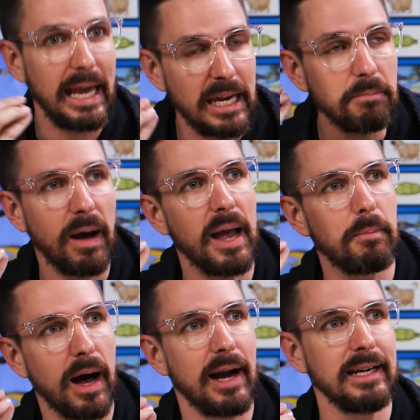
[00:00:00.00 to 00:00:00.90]
in my
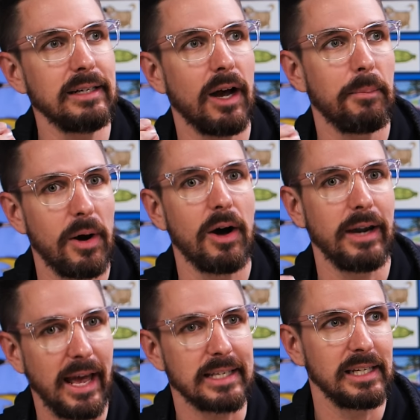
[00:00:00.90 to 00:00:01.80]
mind
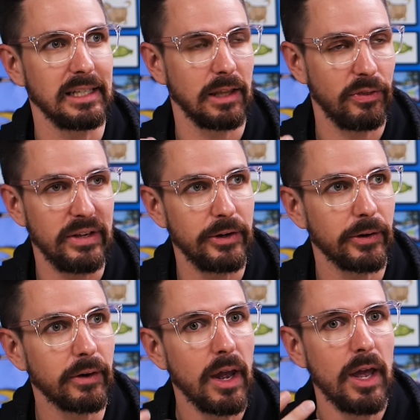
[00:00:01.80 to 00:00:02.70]
upon exiting the
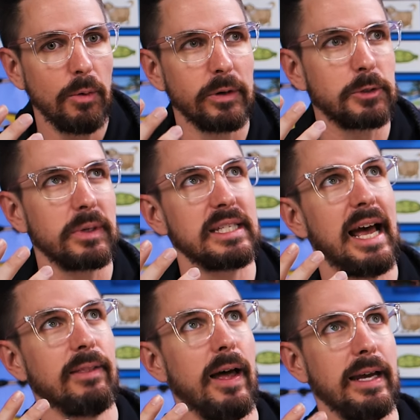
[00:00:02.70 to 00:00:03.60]
theater, which was
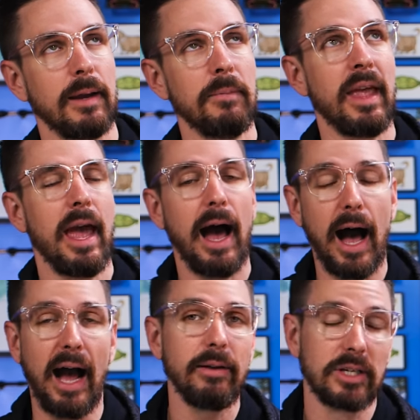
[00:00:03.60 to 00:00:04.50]
that like
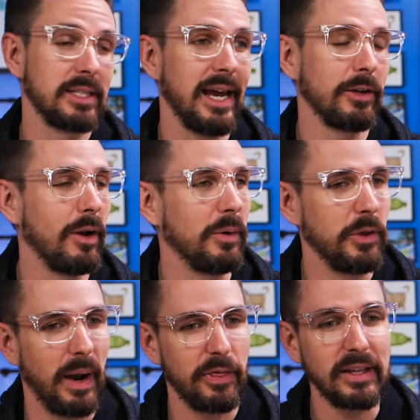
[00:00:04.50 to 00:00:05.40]
I because I agree with
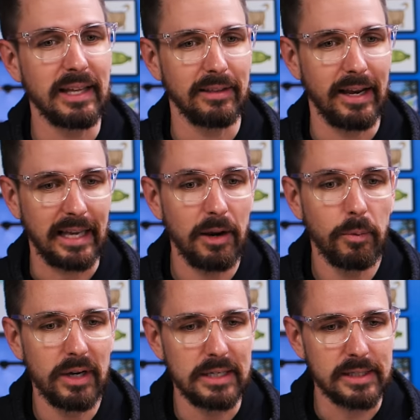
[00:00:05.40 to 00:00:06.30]
you. I think that like it
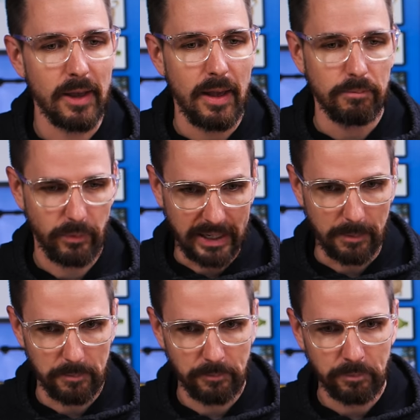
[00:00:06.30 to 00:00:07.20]
was
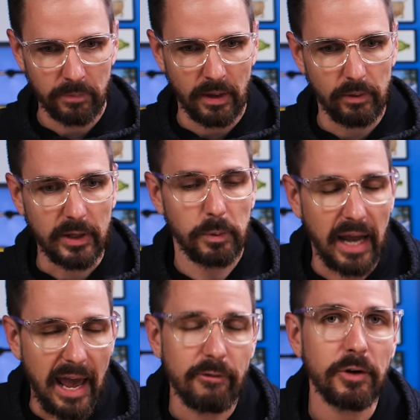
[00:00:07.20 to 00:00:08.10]
like like
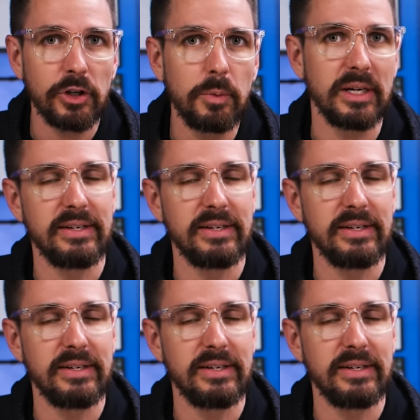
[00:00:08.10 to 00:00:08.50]
whenever you